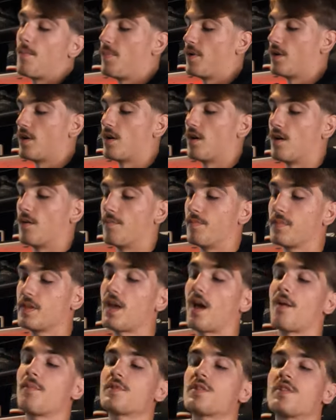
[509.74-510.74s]
But um,
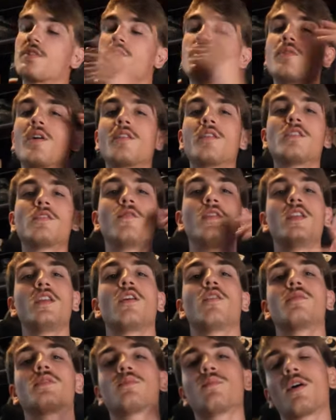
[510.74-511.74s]
yeah, I'm just gonna tune out this
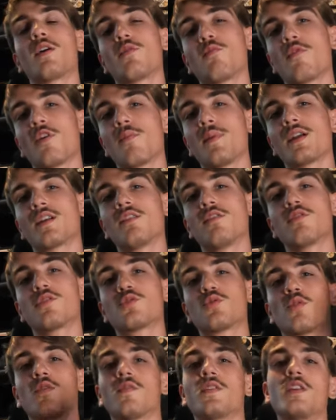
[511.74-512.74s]
video. Just want to make a little
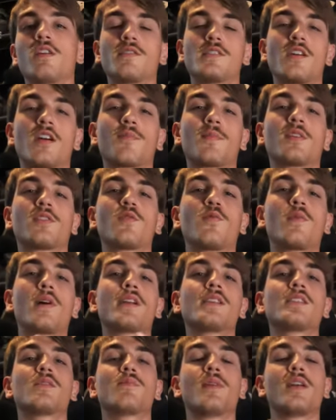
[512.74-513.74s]
short video talking about the
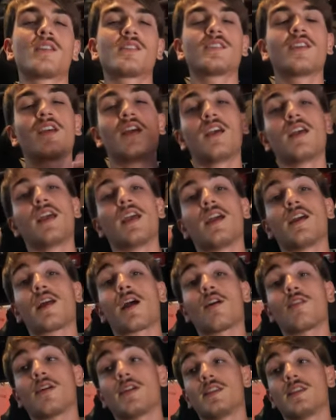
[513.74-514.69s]
white cements and how